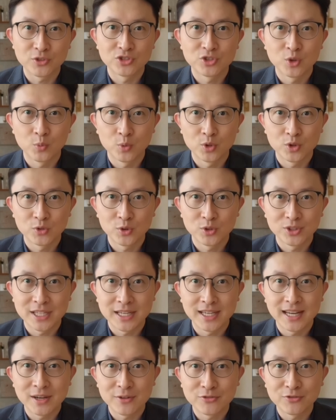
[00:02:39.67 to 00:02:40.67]
so we're
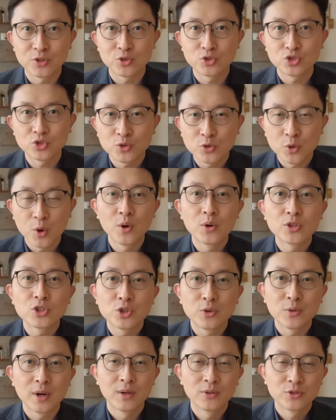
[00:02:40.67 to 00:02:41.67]
looking at a future launch
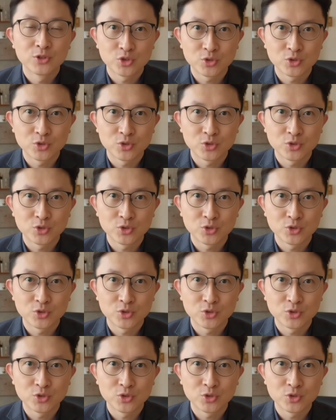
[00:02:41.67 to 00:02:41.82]
around